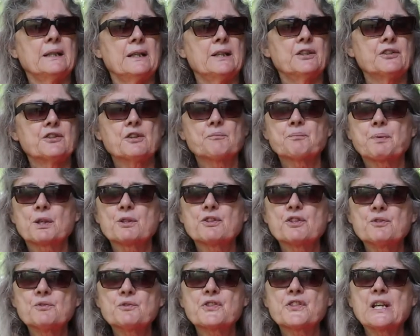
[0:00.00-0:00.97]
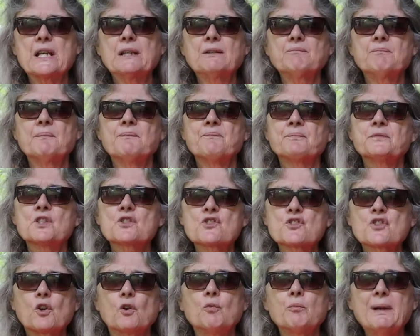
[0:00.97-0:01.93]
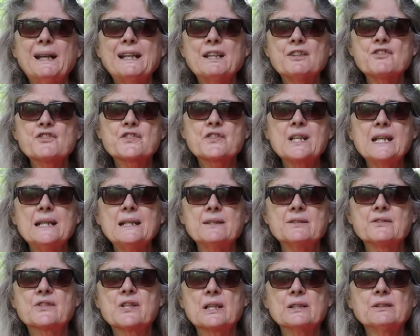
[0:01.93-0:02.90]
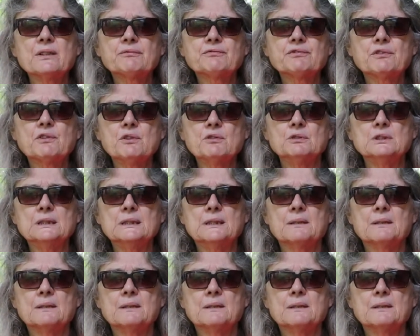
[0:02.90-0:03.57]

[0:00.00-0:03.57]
into producing so many seeds in the fruit?